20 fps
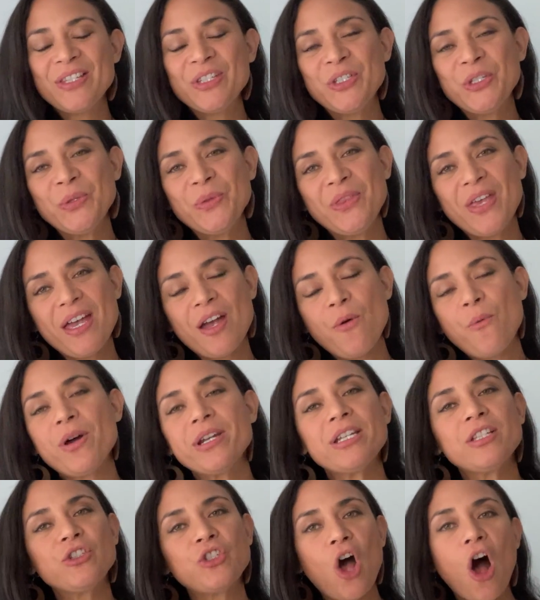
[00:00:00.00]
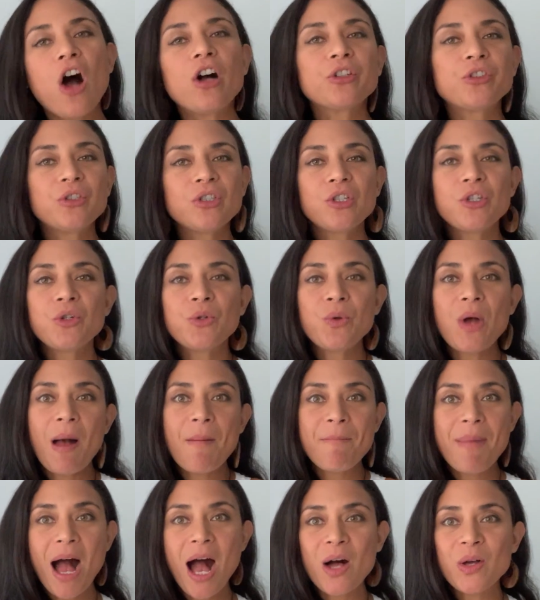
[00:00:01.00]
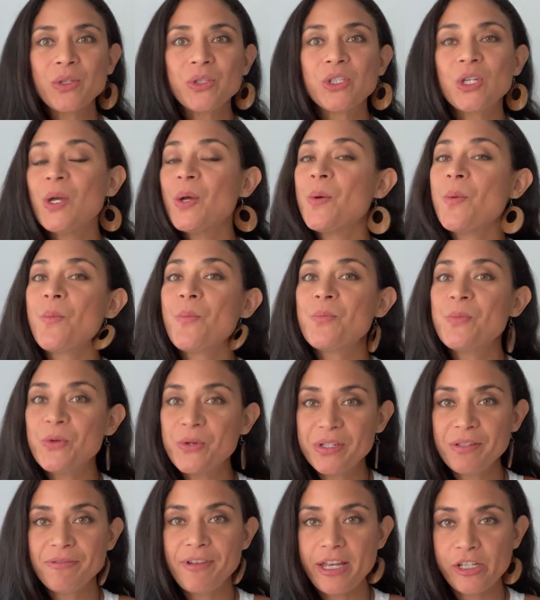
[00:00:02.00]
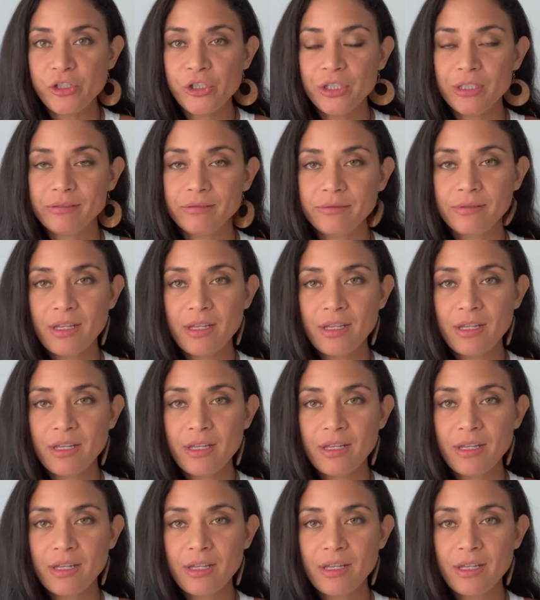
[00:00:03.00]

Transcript: Today I want to talk to you about motivation.